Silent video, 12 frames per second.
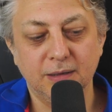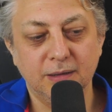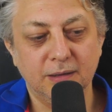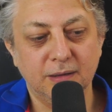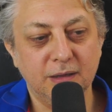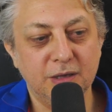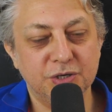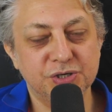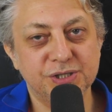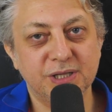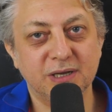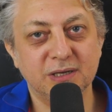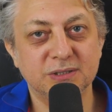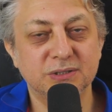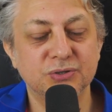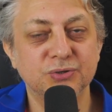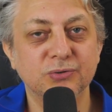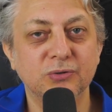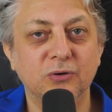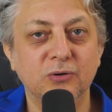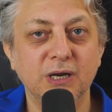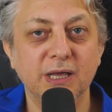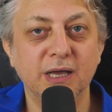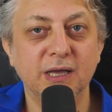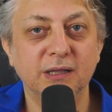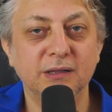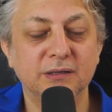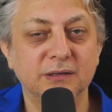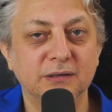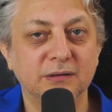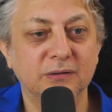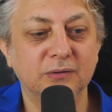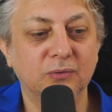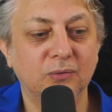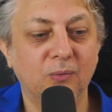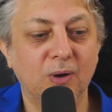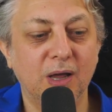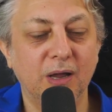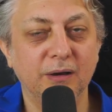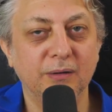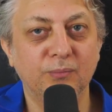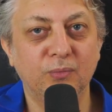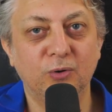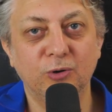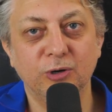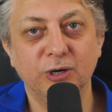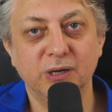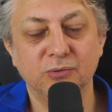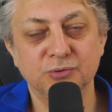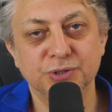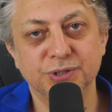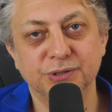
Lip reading: Each test should only add one more notion.